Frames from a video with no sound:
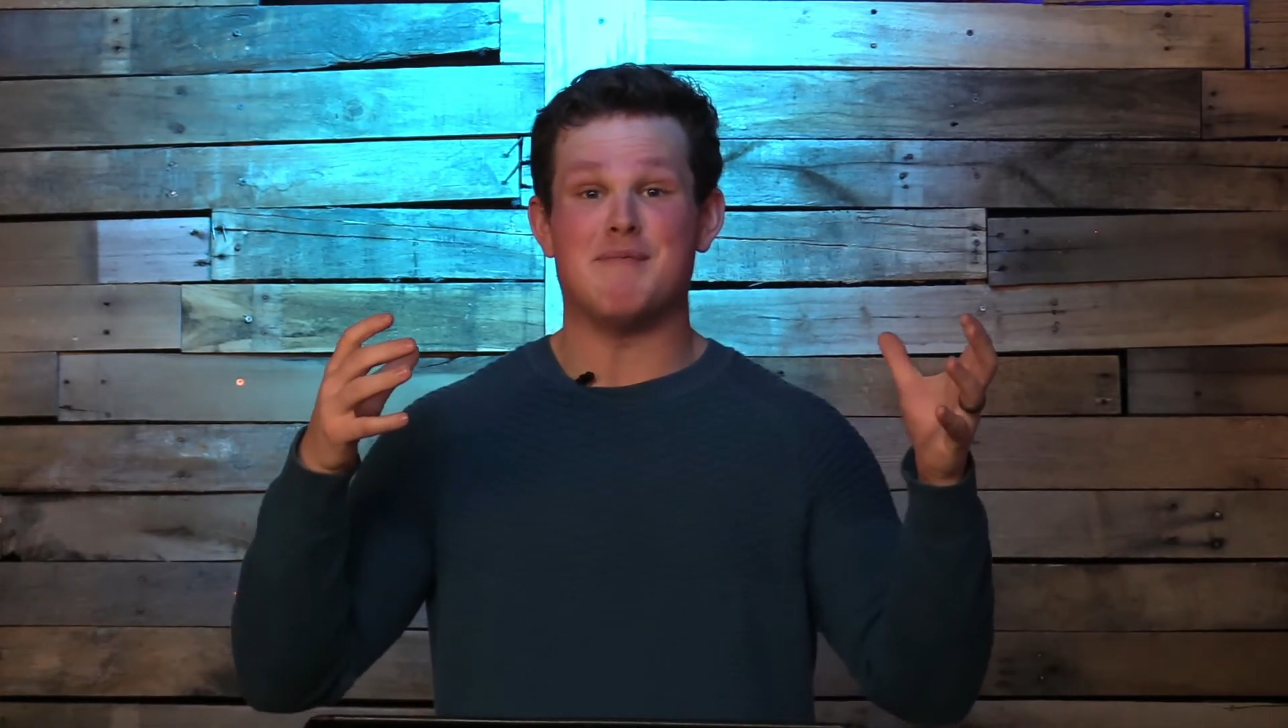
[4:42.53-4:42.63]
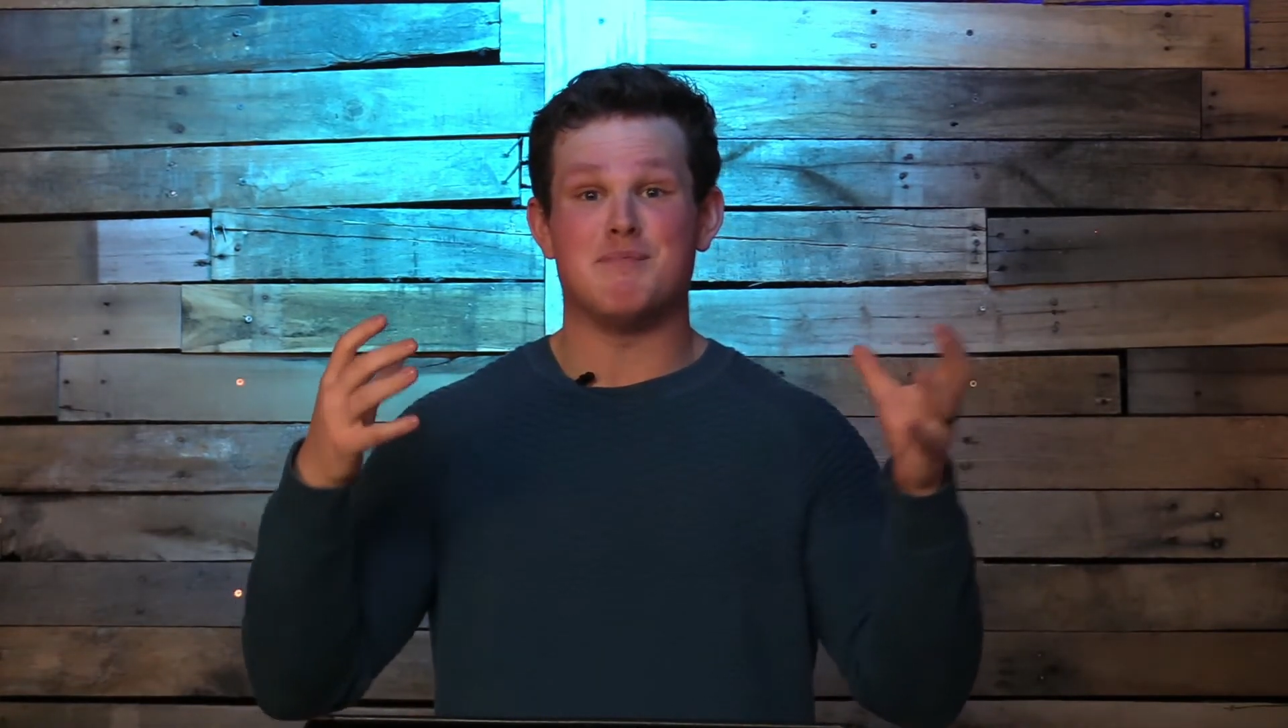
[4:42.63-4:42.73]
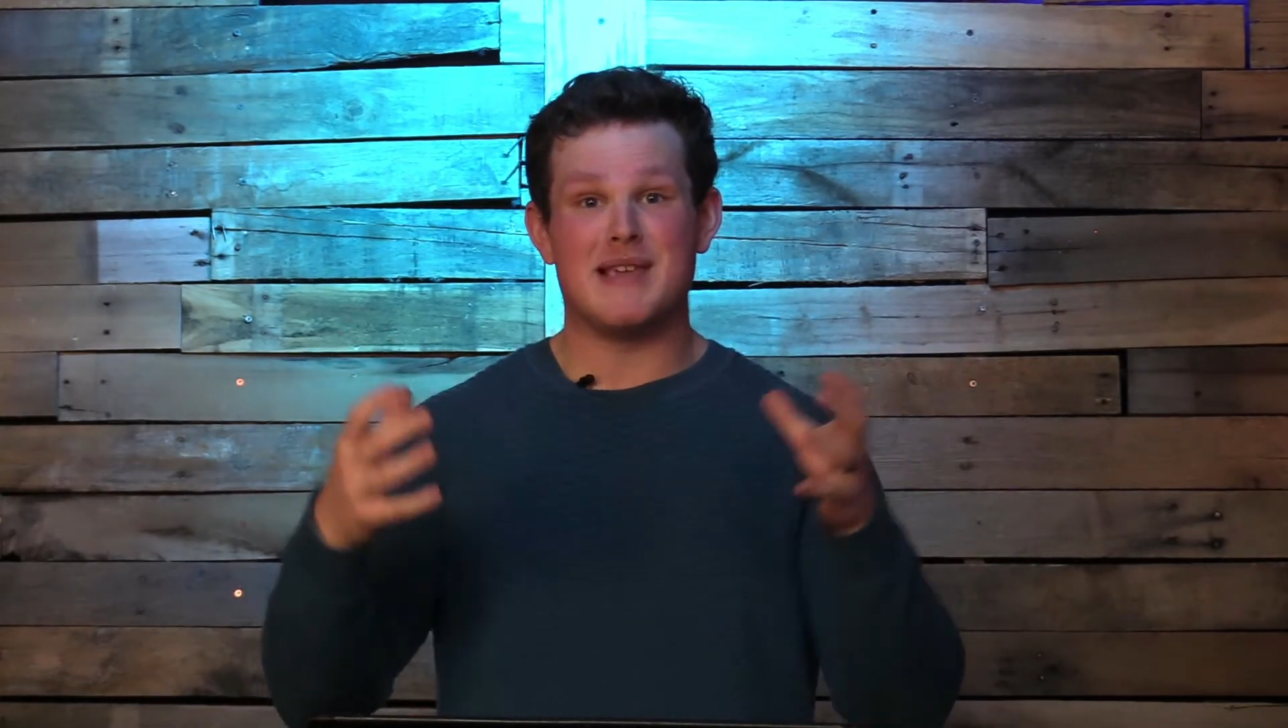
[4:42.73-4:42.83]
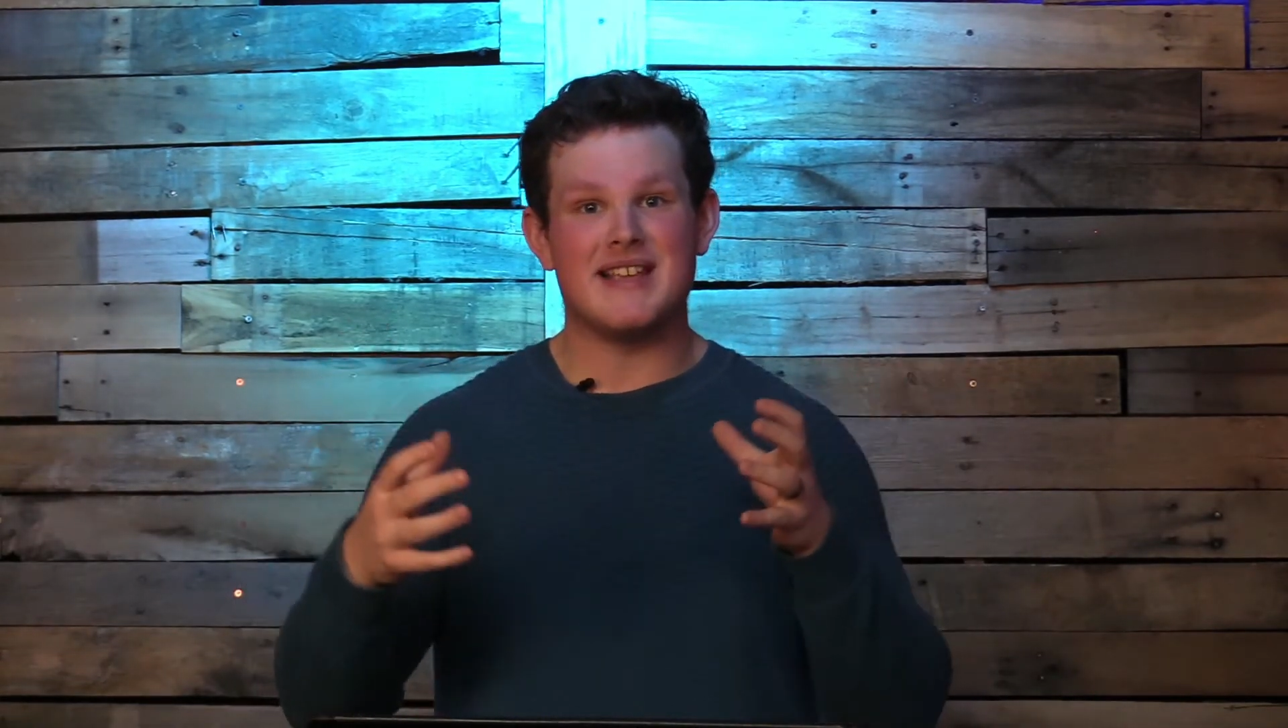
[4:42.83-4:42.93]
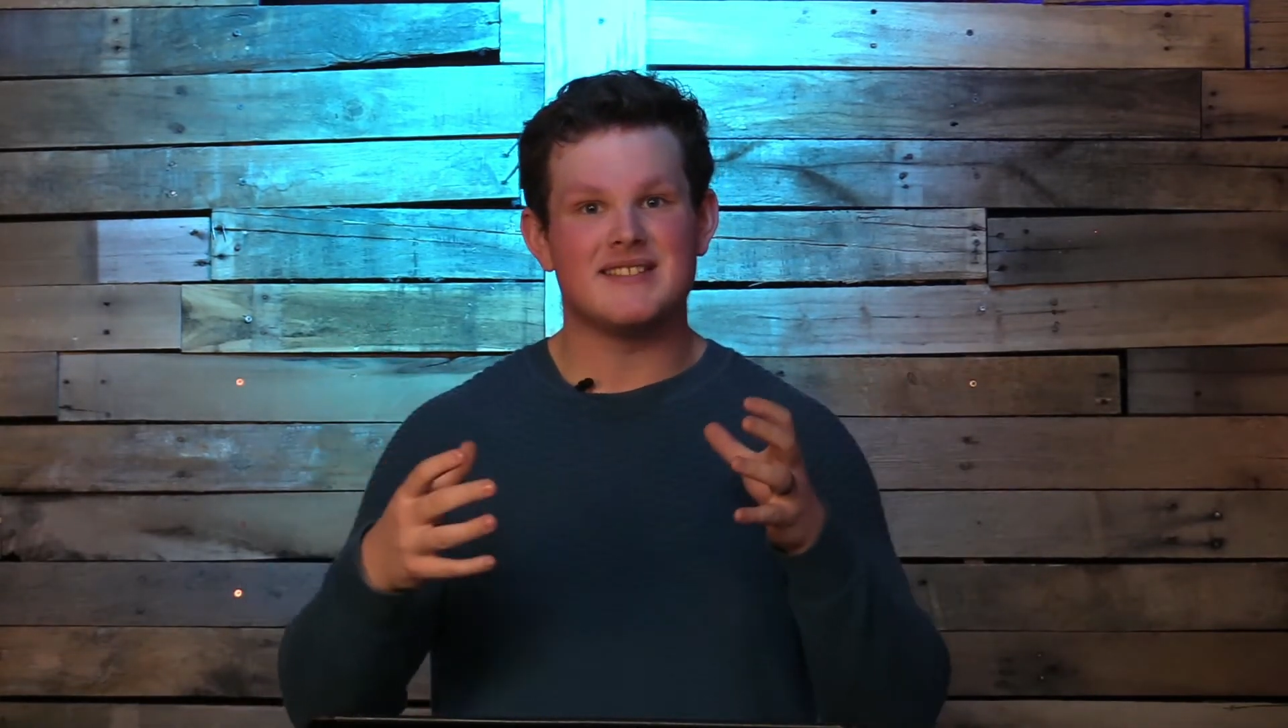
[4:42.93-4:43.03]

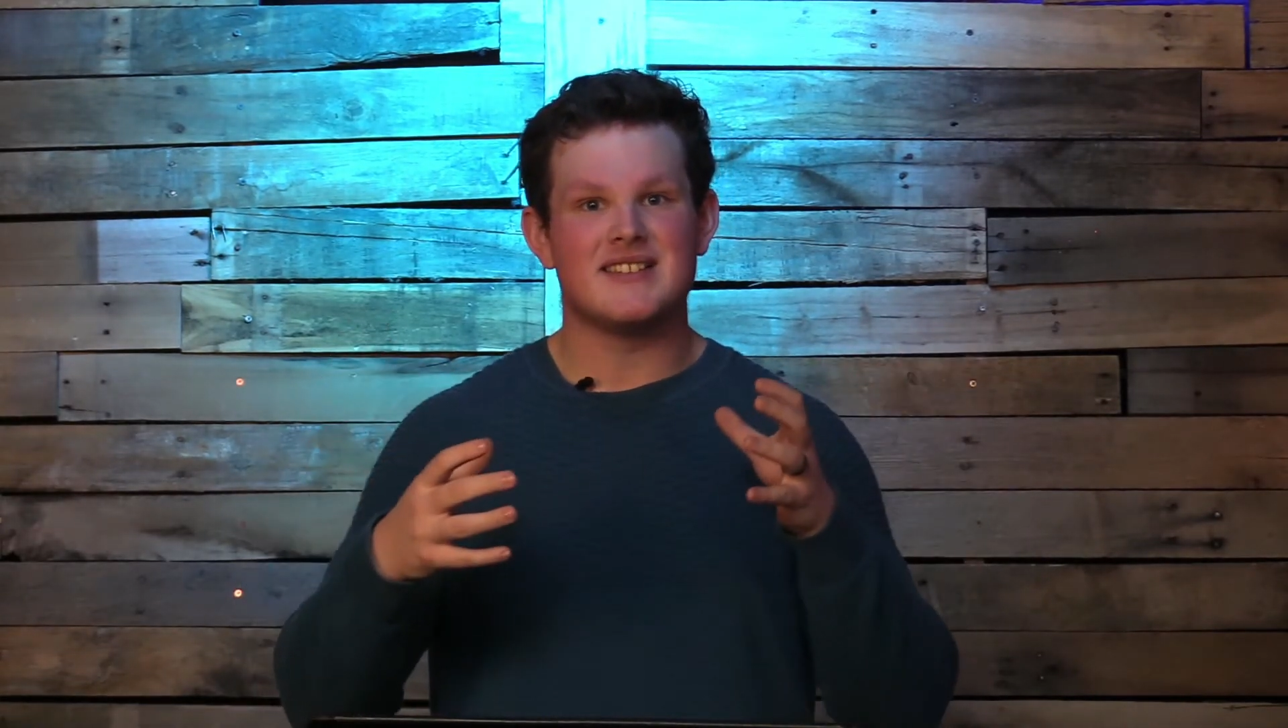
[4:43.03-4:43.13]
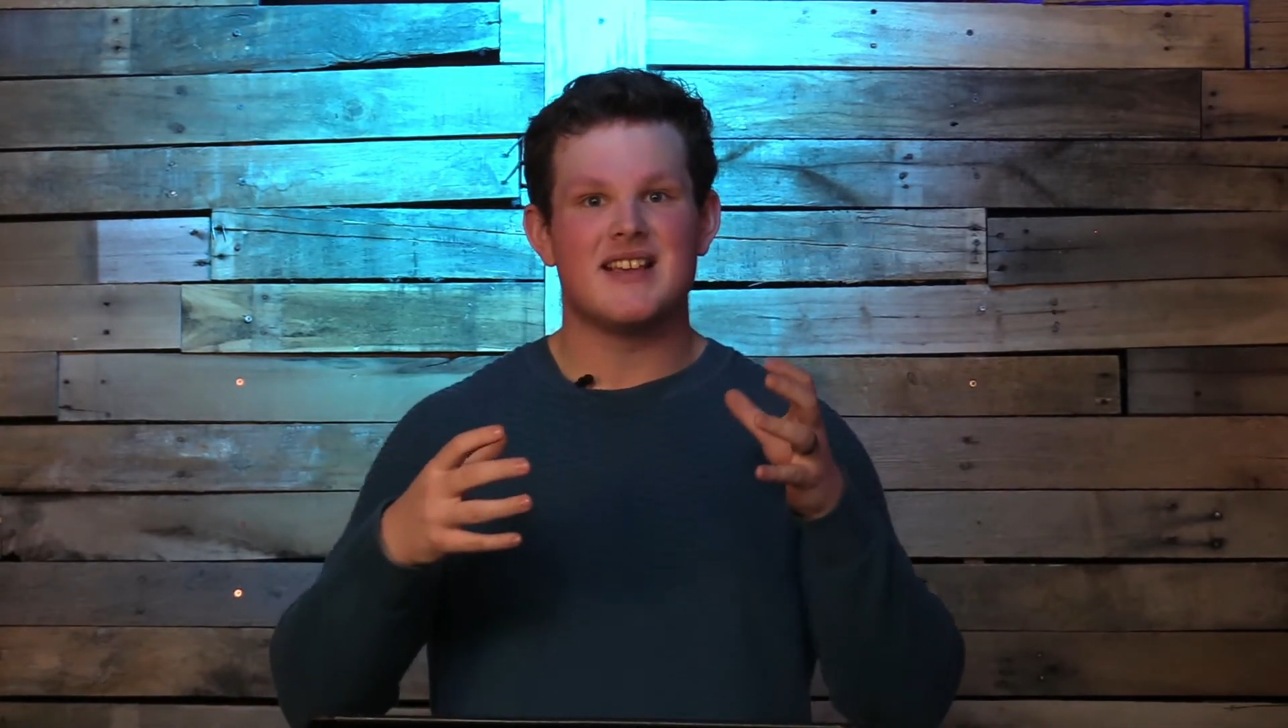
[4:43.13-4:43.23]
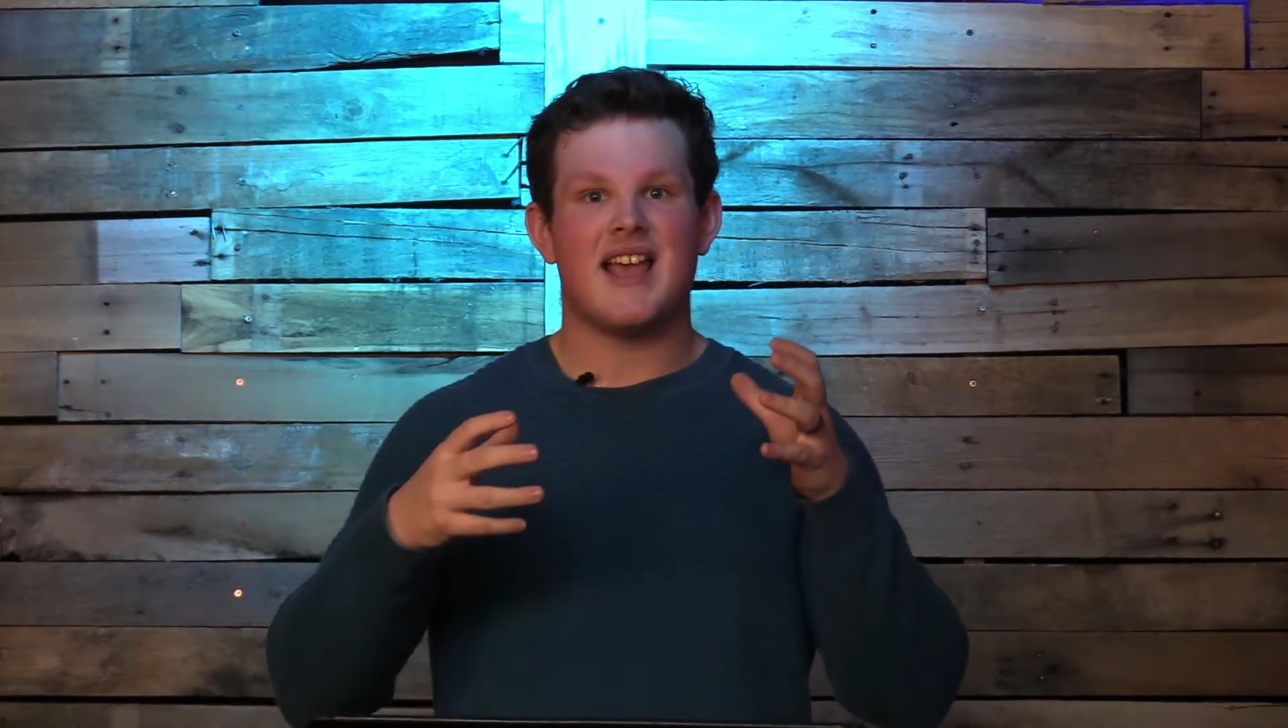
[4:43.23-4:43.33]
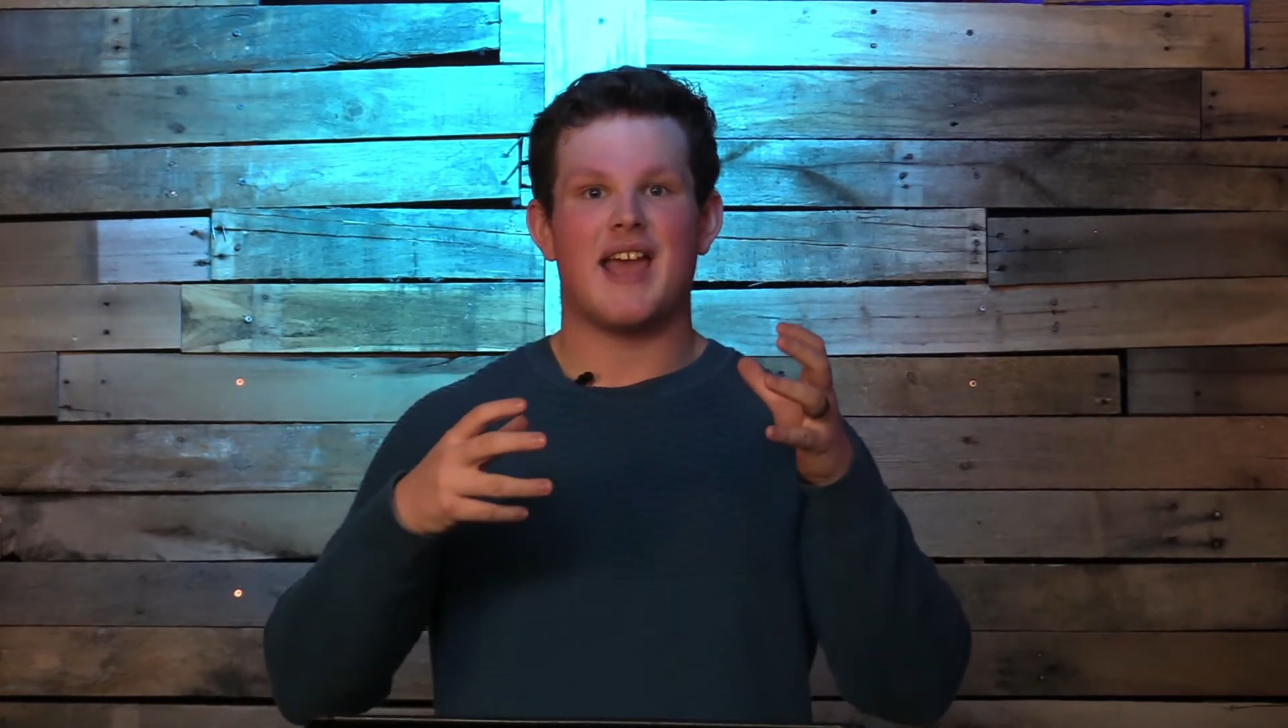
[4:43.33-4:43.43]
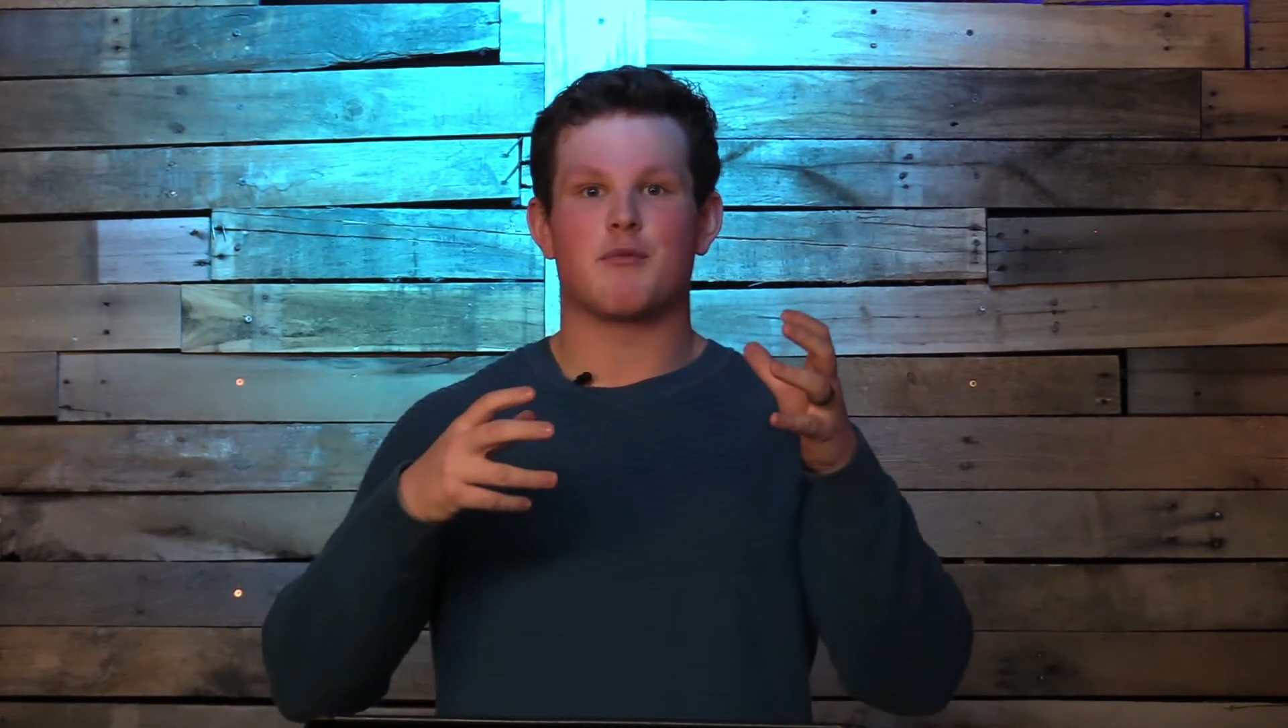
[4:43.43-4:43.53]
meet and